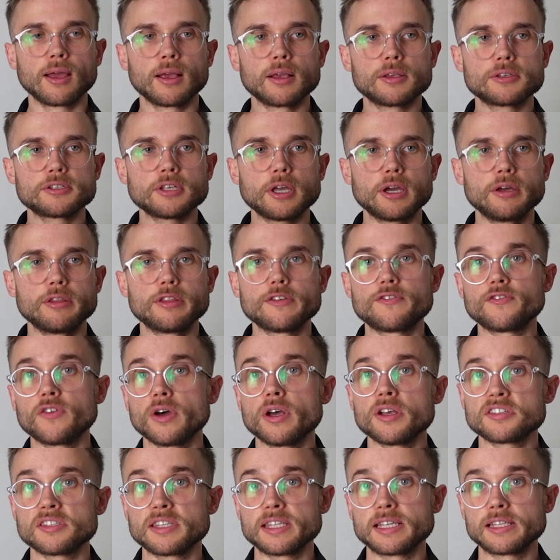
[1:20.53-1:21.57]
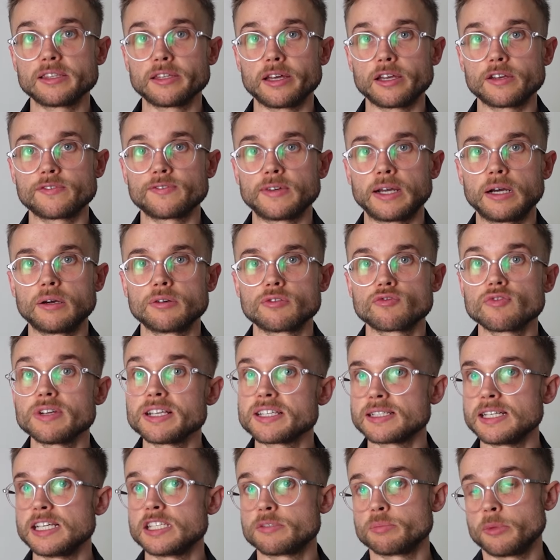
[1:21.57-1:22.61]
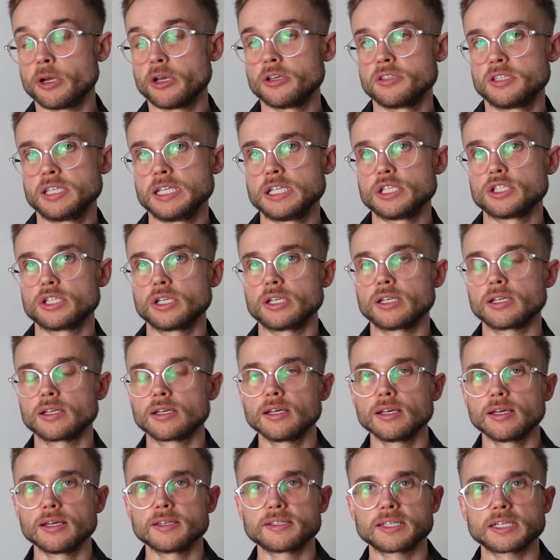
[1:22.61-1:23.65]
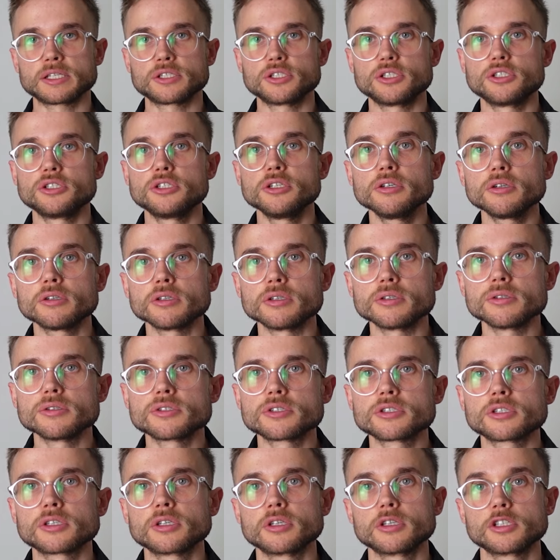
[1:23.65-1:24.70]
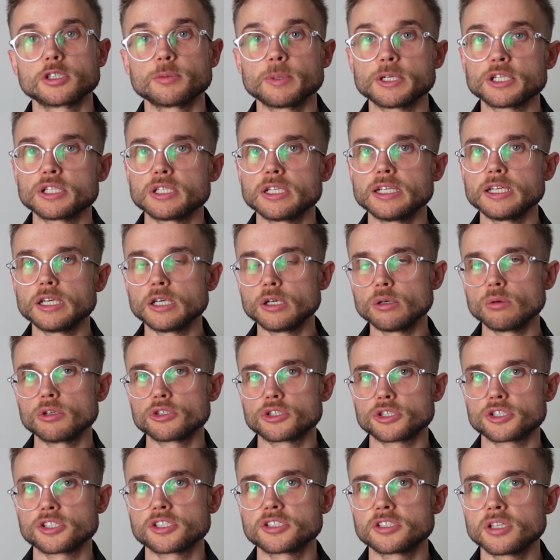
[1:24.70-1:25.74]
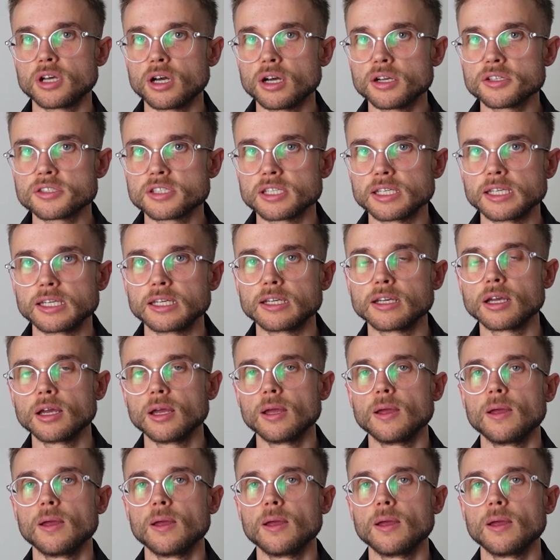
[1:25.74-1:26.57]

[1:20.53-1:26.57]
So the first thing that I found recently is my own teaching is that students, especially who are just starting,